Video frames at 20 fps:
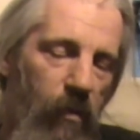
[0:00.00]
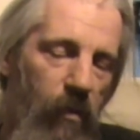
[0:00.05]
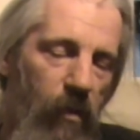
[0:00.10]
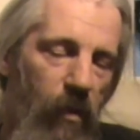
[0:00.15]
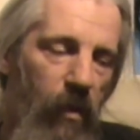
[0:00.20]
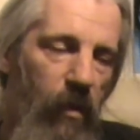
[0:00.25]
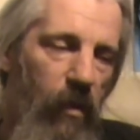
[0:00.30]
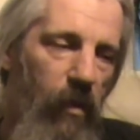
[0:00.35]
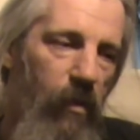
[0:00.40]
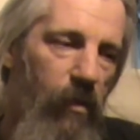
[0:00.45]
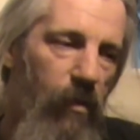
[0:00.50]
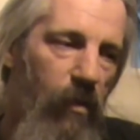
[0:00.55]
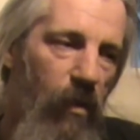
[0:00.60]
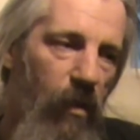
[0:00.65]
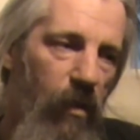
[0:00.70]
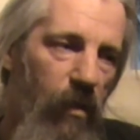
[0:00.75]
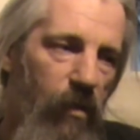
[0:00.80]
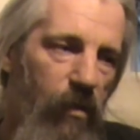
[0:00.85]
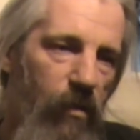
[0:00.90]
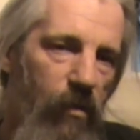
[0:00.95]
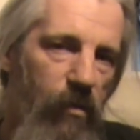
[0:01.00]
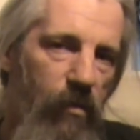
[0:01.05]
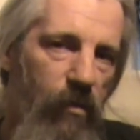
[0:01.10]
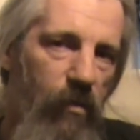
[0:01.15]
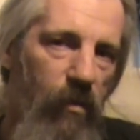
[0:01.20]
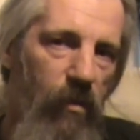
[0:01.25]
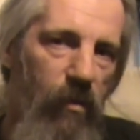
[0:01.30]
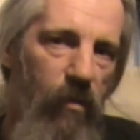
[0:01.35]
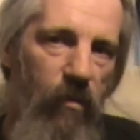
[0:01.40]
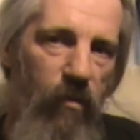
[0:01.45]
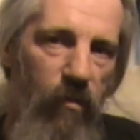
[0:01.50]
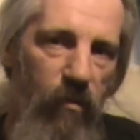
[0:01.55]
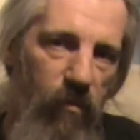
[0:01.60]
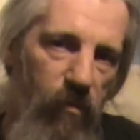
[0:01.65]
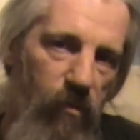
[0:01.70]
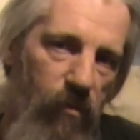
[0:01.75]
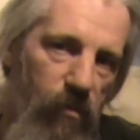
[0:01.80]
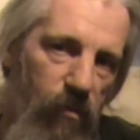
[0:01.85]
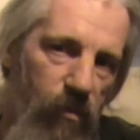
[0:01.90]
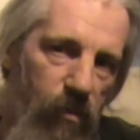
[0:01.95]
And it just
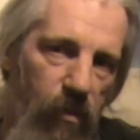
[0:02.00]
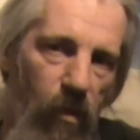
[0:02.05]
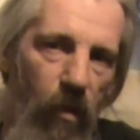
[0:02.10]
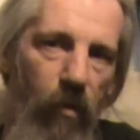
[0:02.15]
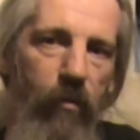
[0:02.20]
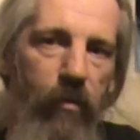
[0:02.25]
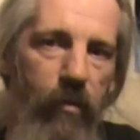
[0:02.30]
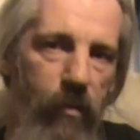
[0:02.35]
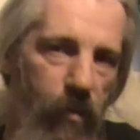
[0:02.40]
shows